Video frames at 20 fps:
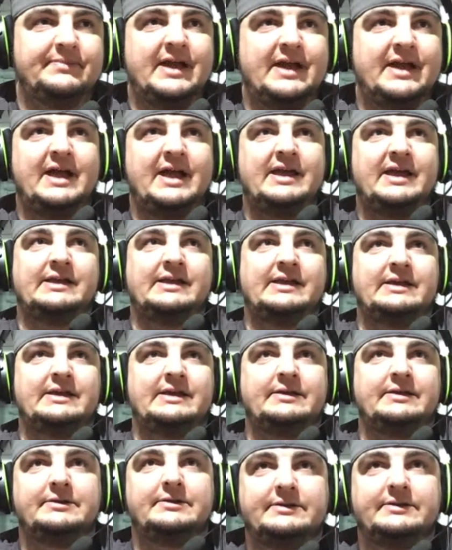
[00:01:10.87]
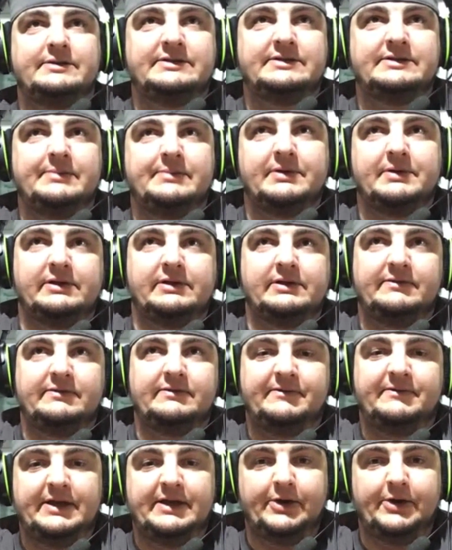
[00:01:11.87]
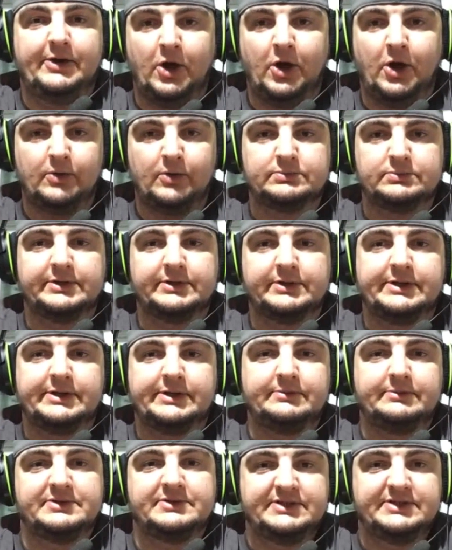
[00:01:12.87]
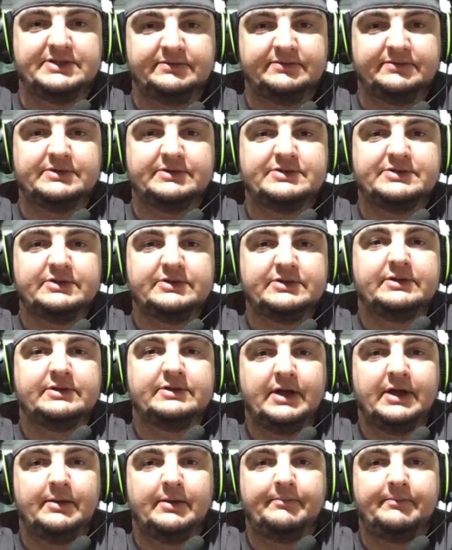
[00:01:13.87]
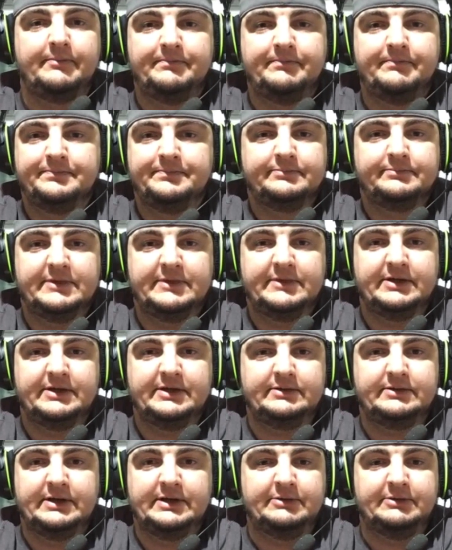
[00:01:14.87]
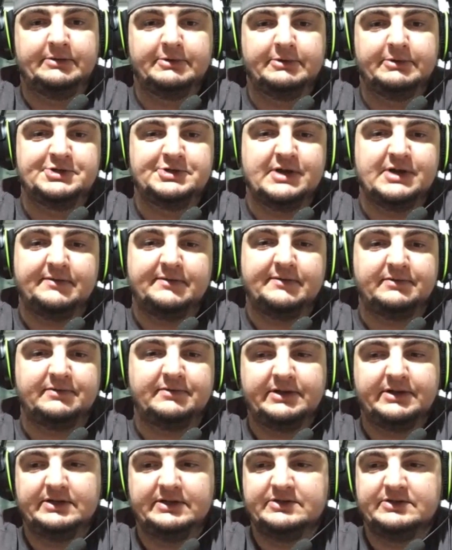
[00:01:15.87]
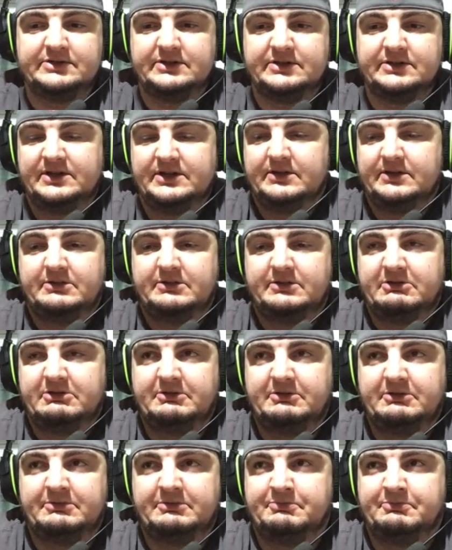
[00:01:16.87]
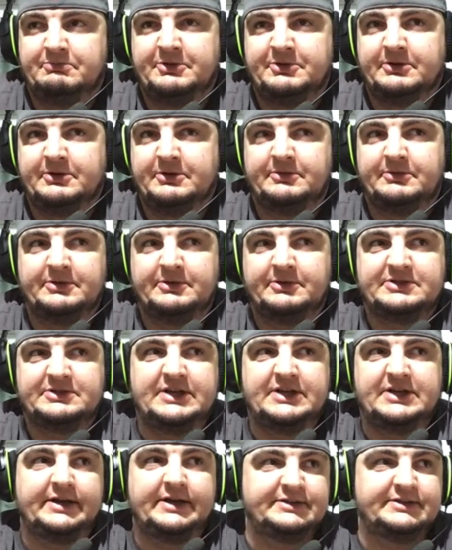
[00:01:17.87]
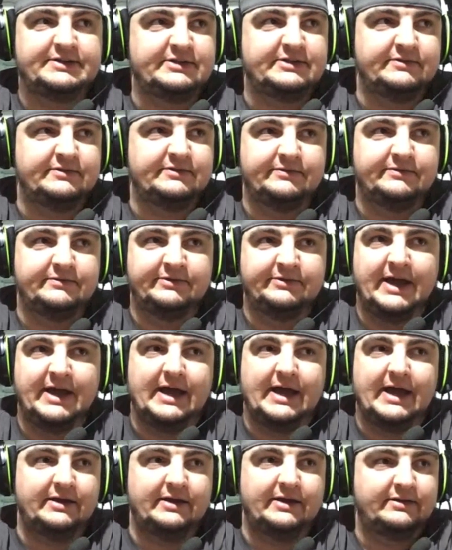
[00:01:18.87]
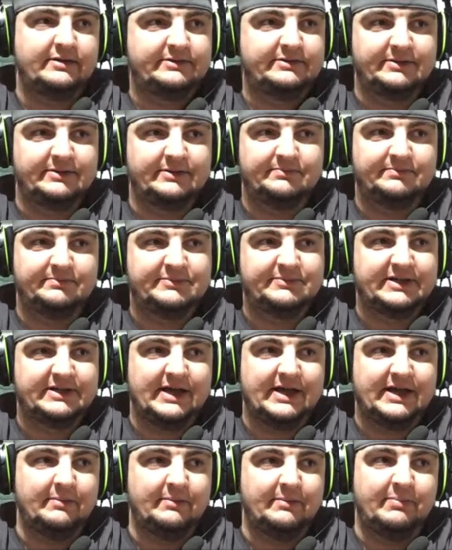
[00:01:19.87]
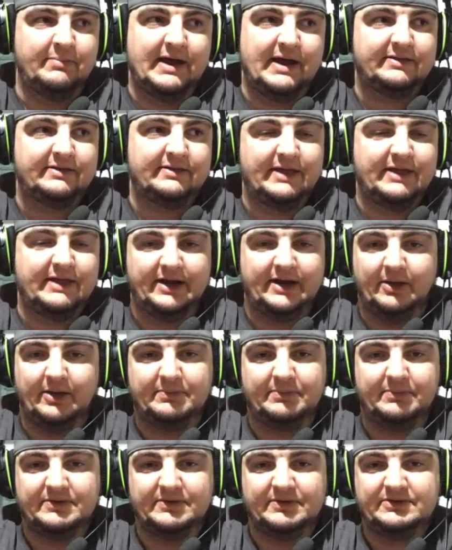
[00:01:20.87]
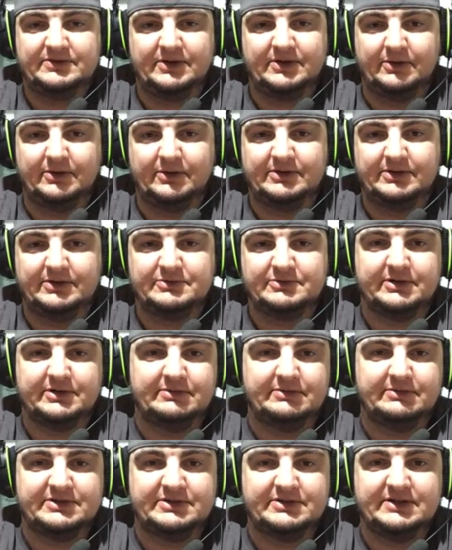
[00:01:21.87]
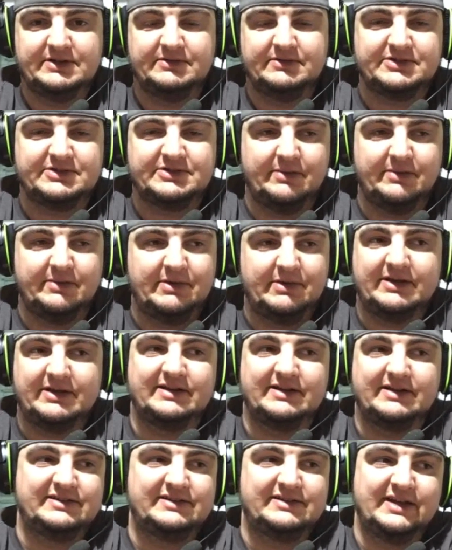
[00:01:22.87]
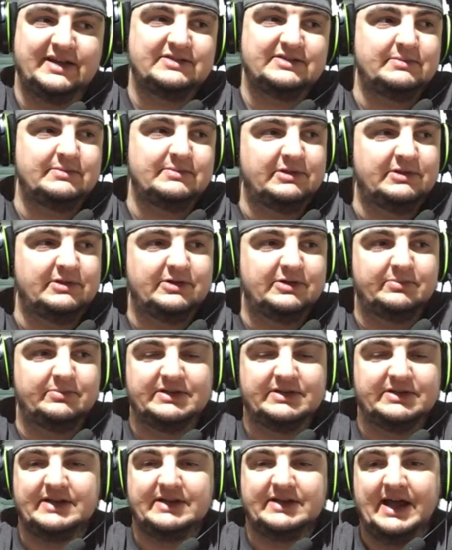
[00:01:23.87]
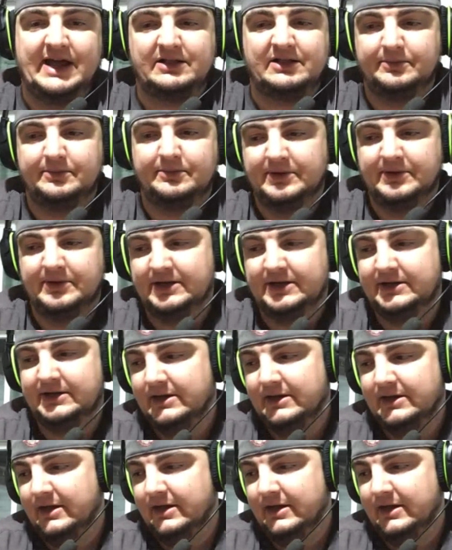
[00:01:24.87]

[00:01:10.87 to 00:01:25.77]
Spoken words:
I typically fade all rookie receivers in redraft leagues. There's tons of data to kind of back that up. Is, these rookie receivers come in, it takes them a little bit to acclimate.